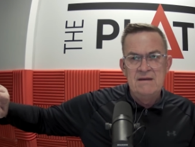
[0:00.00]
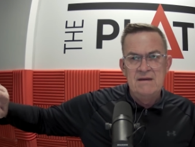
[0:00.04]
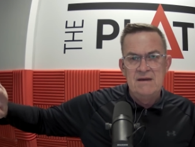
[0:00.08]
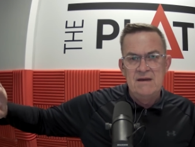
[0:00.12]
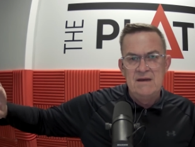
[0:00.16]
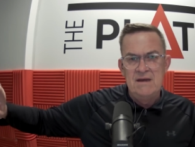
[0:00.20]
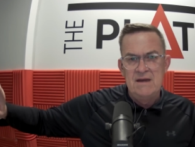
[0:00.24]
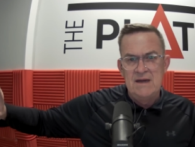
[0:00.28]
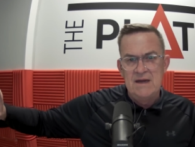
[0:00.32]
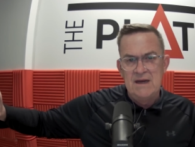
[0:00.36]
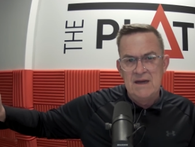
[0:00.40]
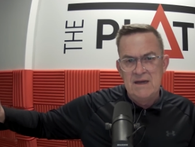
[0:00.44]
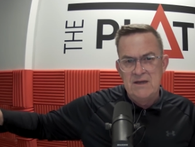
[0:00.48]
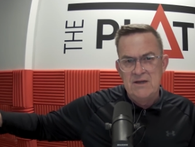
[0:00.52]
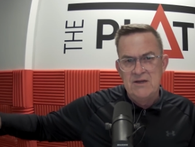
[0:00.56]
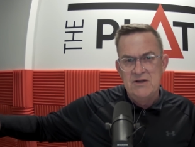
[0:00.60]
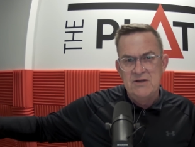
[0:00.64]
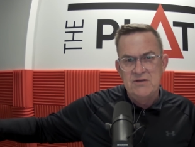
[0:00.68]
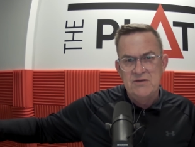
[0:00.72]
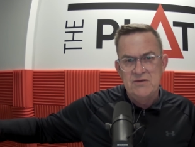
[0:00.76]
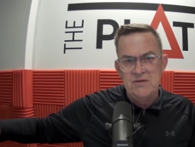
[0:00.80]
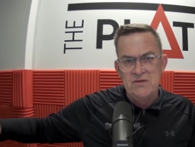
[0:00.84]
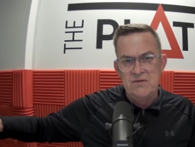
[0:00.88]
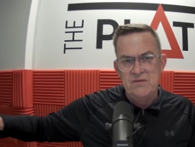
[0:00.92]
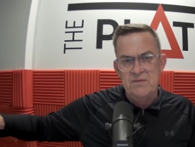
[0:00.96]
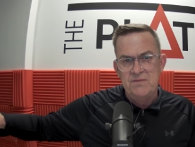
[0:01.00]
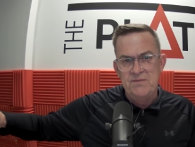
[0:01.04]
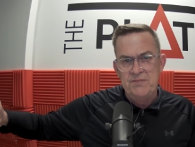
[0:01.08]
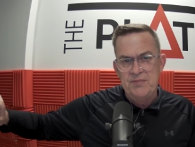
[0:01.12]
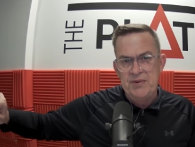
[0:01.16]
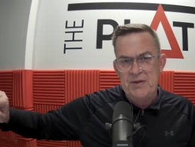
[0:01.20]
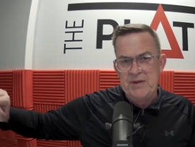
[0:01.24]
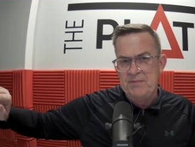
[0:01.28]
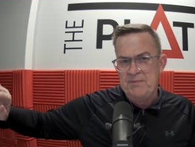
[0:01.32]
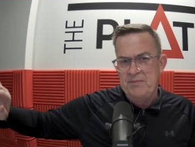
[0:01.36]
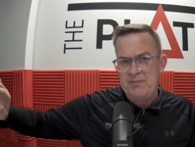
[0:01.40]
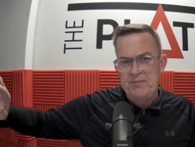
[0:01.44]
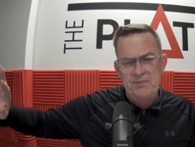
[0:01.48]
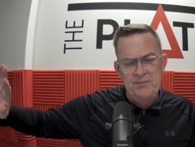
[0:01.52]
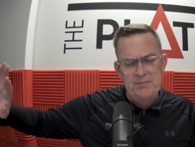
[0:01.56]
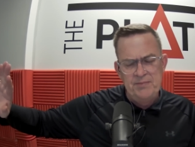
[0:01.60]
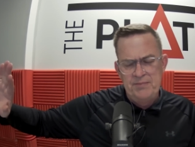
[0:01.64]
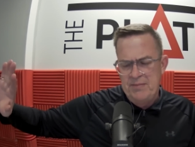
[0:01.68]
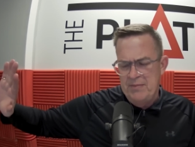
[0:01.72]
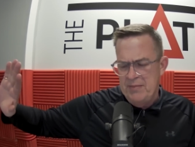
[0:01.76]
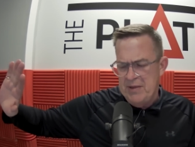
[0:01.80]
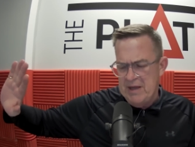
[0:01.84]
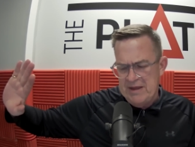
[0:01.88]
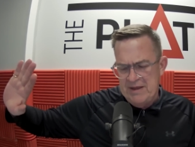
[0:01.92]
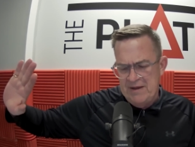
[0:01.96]
uh, an unusual people,
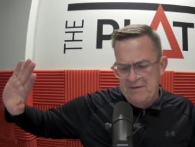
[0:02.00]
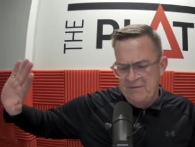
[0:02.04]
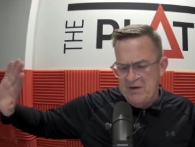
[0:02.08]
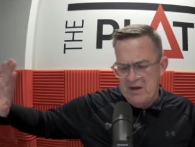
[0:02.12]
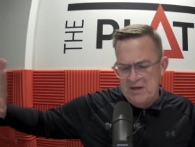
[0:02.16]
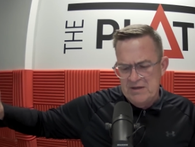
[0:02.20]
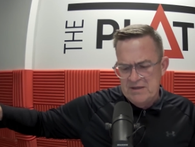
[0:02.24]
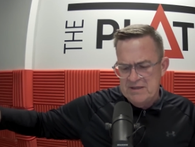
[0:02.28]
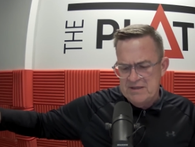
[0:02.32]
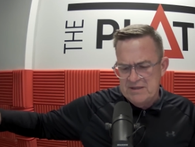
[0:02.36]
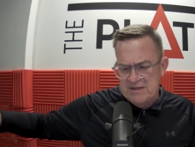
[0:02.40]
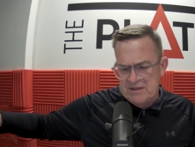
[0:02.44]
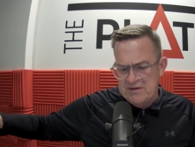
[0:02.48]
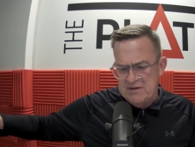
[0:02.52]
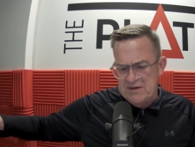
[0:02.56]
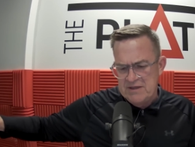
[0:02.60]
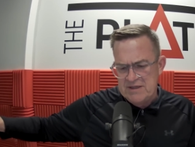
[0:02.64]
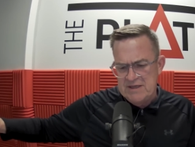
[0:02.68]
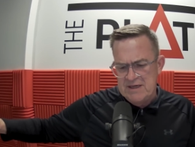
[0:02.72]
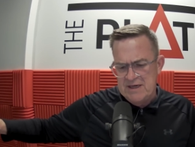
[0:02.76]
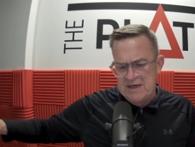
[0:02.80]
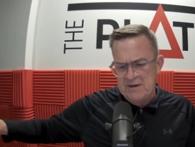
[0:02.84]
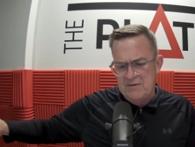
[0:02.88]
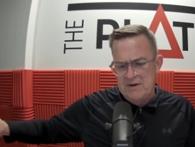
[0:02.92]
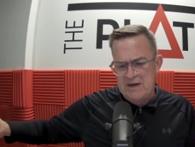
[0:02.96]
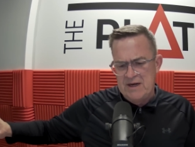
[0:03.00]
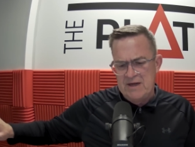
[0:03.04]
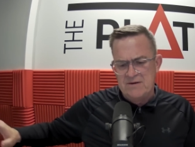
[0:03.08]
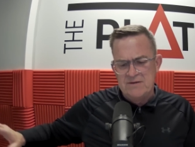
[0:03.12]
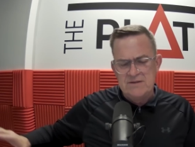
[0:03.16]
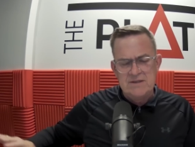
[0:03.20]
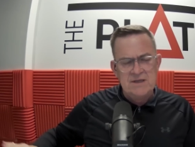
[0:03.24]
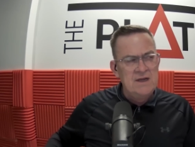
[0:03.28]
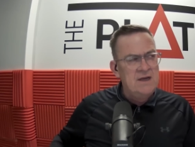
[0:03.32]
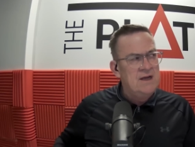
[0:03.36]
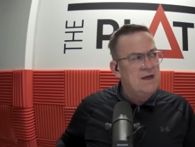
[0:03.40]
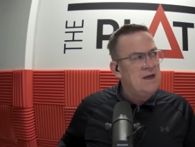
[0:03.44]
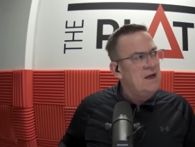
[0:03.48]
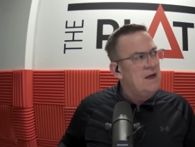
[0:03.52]
but their votes as good as anyone else.